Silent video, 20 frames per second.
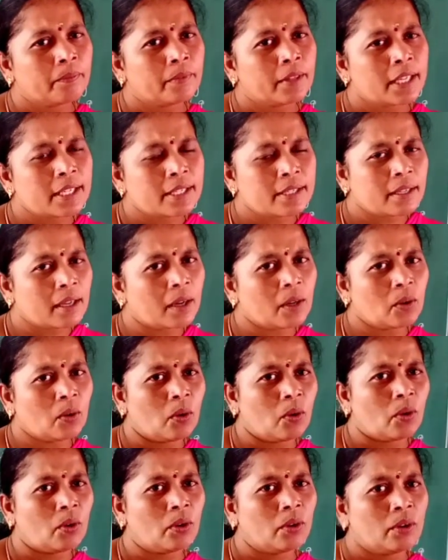Yes or
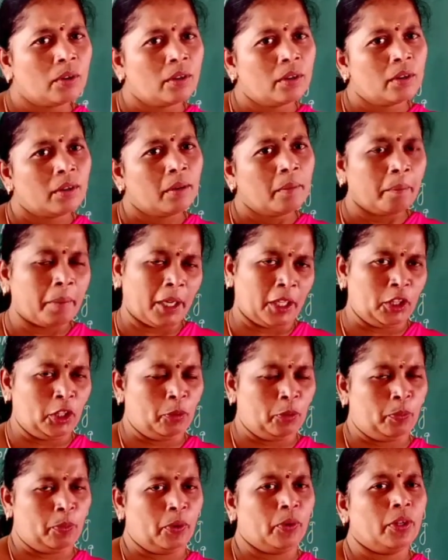no?
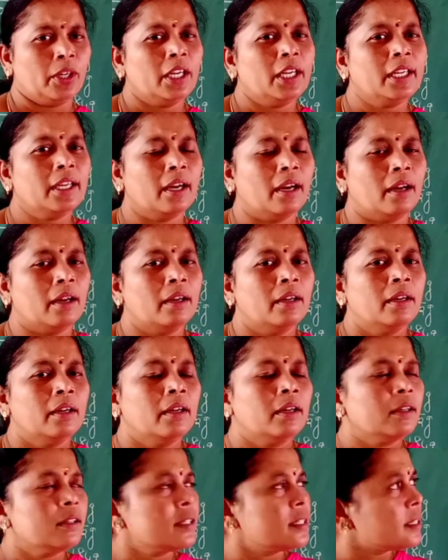Paathirukkom illaya?
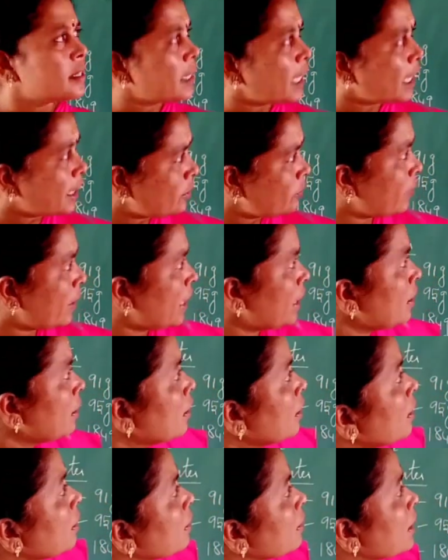That one,
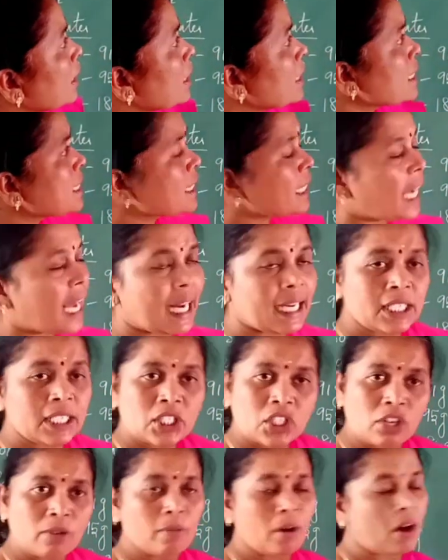that is
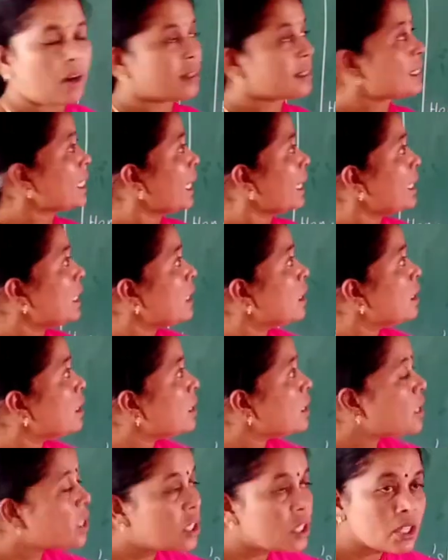calcium
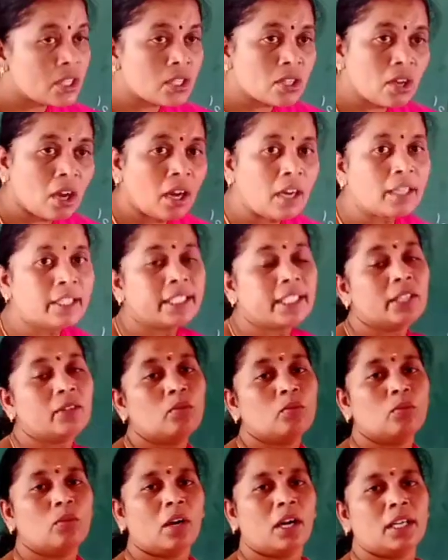oxide dissolved
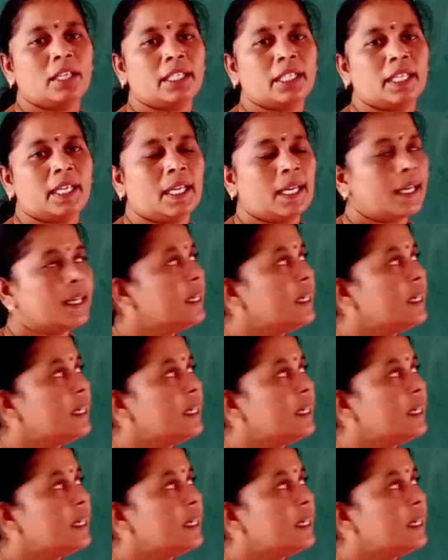in water.